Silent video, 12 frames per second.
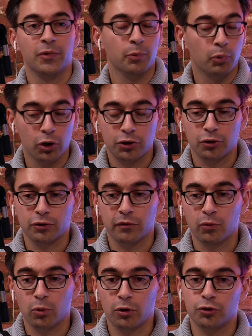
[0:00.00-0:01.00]
the Berkshires
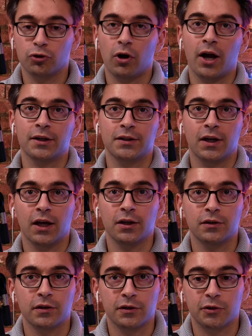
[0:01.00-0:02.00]
of the world, trying to get
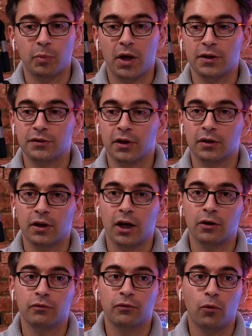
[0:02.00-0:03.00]
into this space and
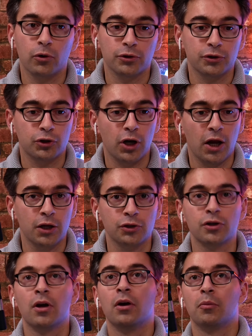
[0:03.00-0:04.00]
kind of force
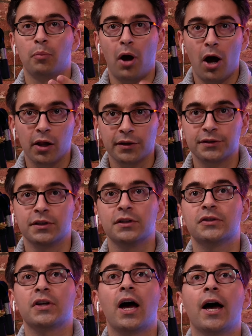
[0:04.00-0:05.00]
change. Policy
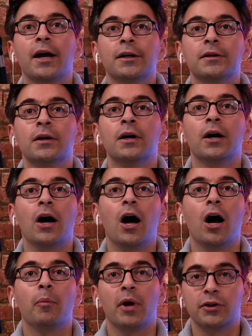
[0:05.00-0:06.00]
side,
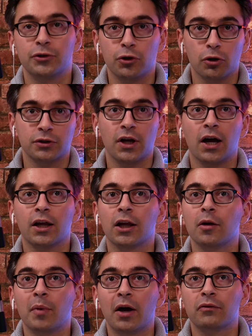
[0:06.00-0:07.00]
um, as you're
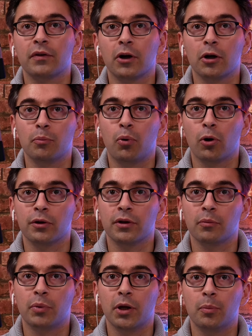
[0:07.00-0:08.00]
talking about, very
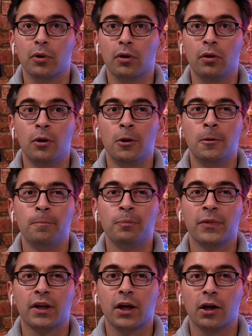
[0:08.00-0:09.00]
important that people
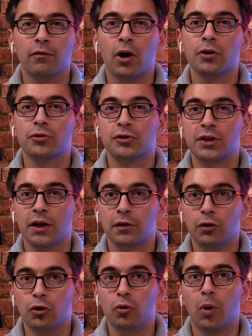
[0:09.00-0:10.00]
kind of
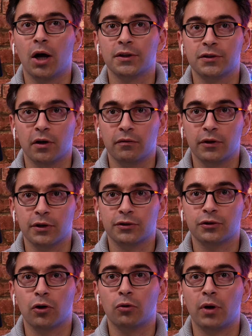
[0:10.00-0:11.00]
understand the nuance of
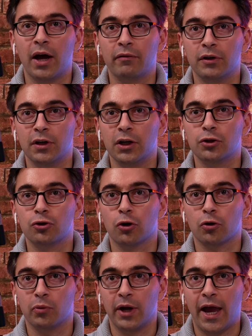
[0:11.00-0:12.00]
this, don't have a
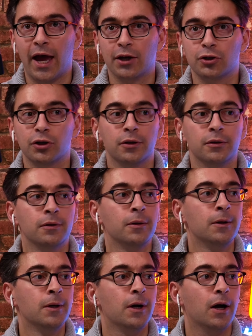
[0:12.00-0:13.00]
knee-jerk reaction
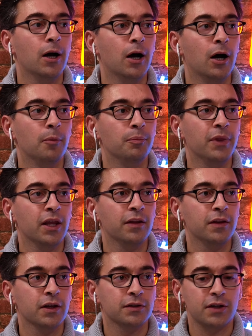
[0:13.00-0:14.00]
um,
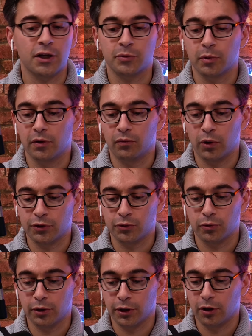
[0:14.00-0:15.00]
in the assessment of
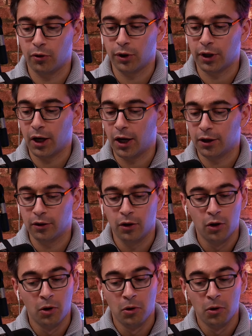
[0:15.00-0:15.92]
what's really going on.